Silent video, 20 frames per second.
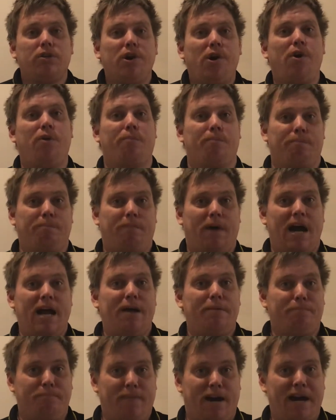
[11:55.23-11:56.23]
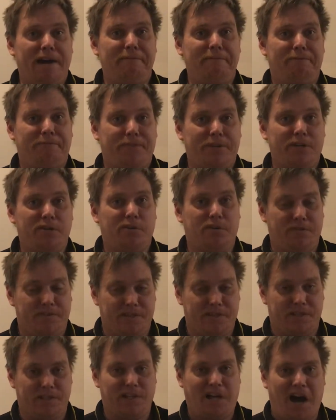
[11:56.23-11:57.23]
No, my view of
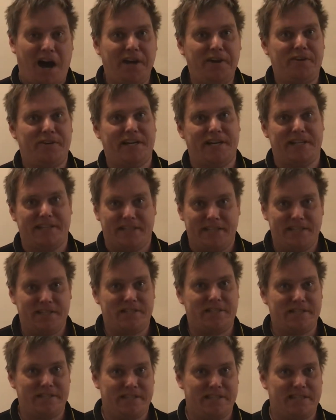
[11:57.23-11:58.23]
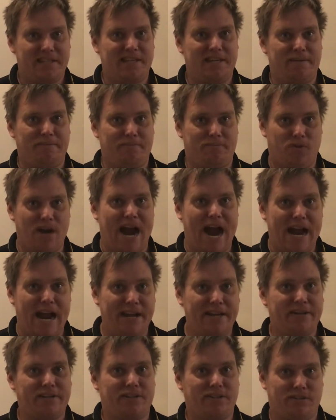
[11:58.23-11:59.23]
the lottery, and this could seem
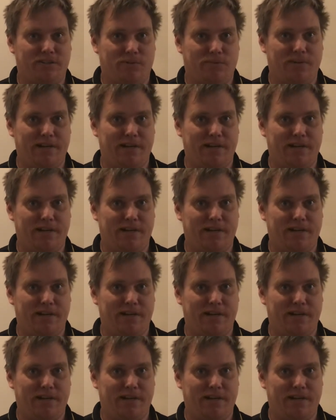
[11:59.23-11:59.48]
radical or